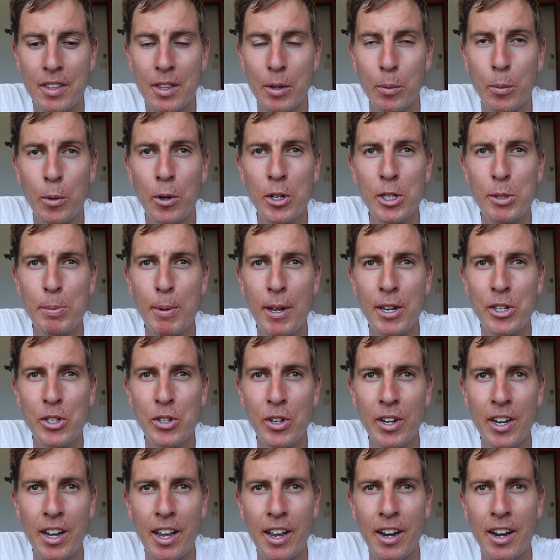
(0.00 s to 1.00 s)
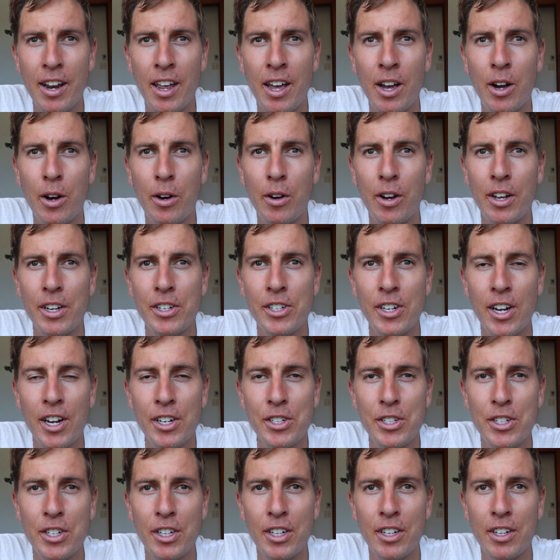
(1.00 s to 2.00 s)
The watch battery and how I
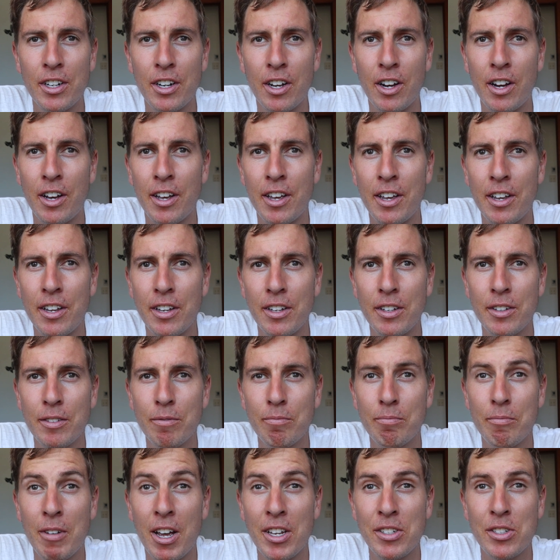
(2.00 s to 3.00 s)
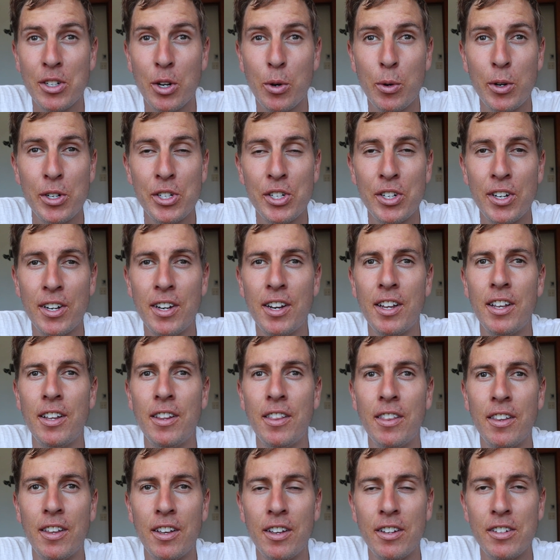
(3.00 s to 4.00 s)
charged it, I asked a question
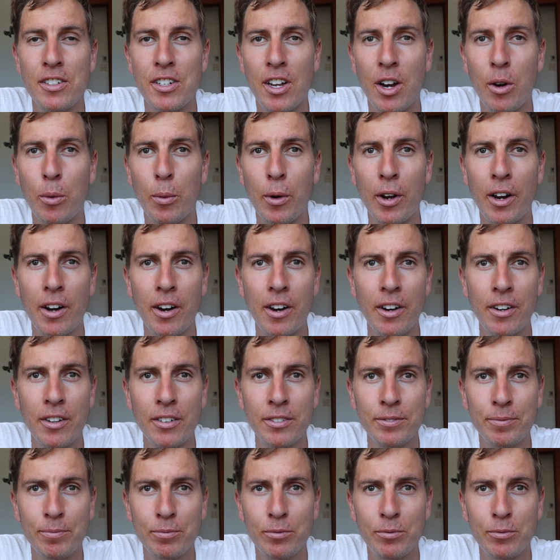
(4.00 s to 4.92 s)
in the Tarawera